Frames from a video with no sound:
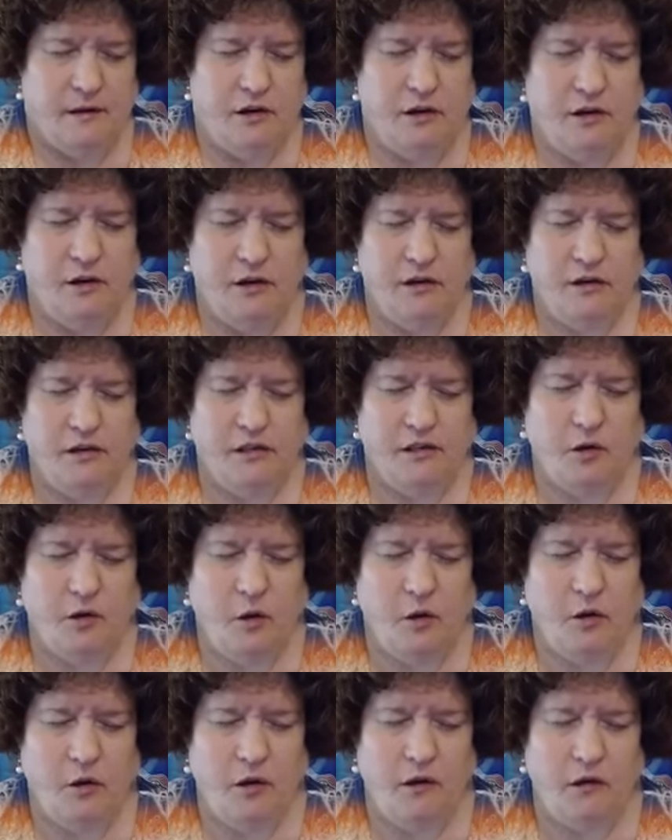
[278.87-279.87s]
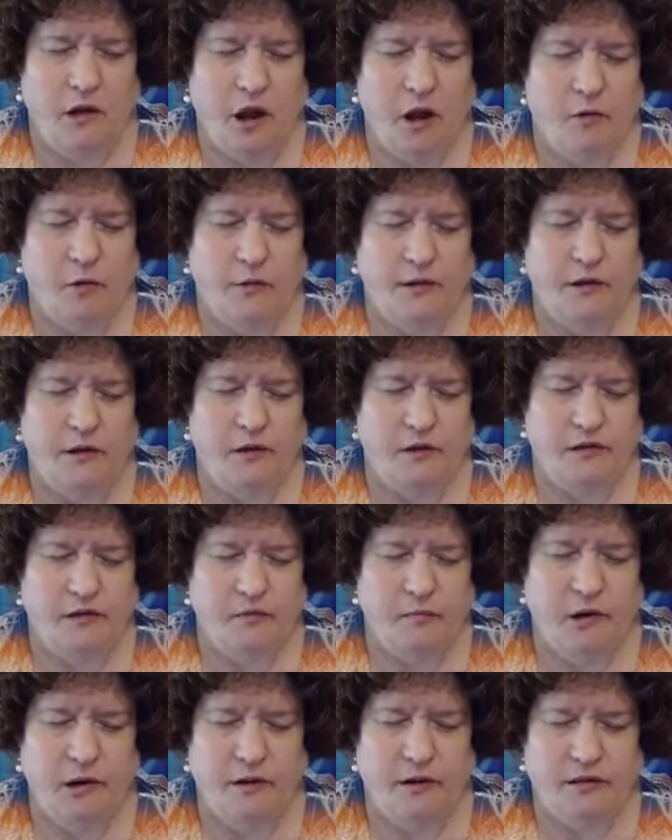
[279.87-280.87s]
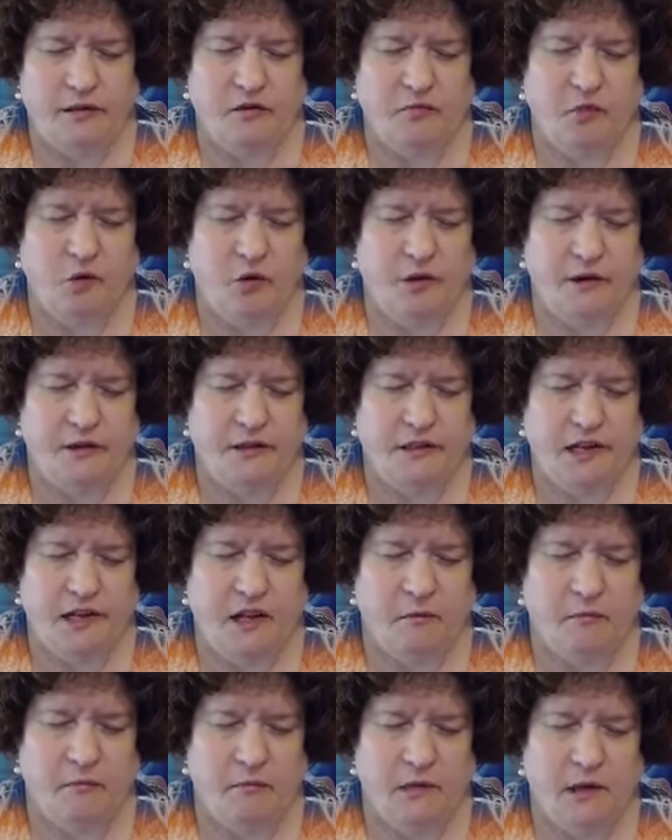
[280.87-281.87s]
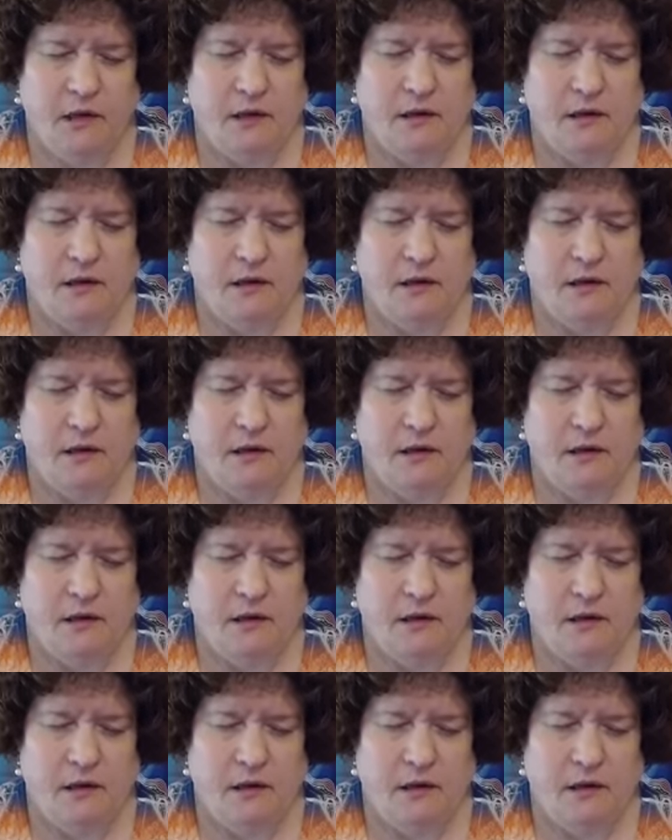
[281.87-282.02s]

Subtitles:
Your soul, along with your spirit support team,